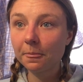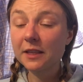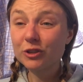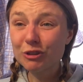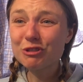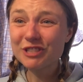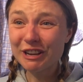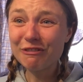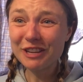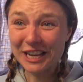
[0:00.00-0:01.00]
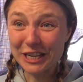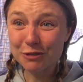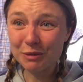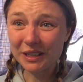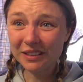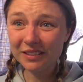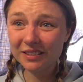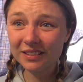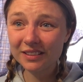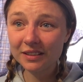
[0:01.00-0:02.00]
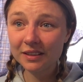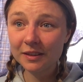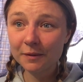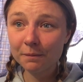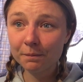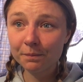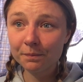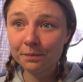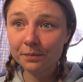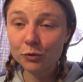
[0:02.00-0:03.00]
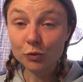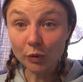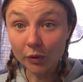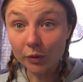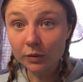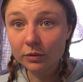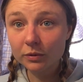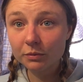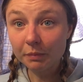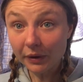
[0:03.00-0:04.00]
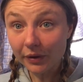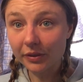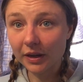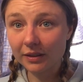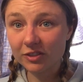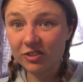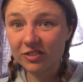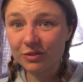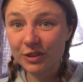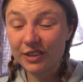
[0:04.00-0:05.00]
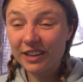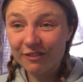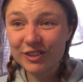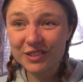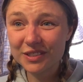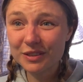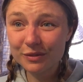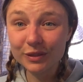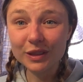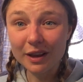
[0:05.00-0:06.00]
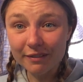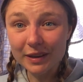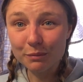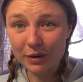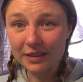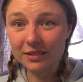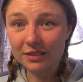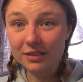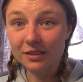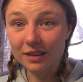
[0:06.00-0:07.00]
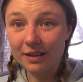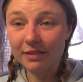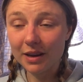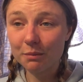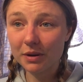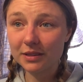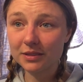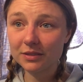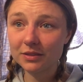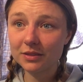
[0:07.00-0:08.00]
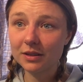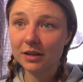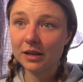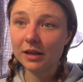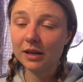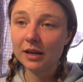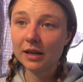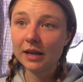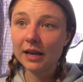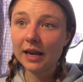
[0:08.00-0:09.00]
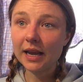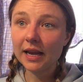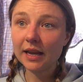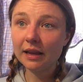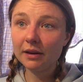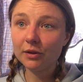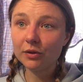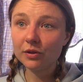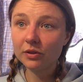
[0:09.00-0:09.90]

social self-engagement through marathons with an emphasis of loving presence, love and presence. And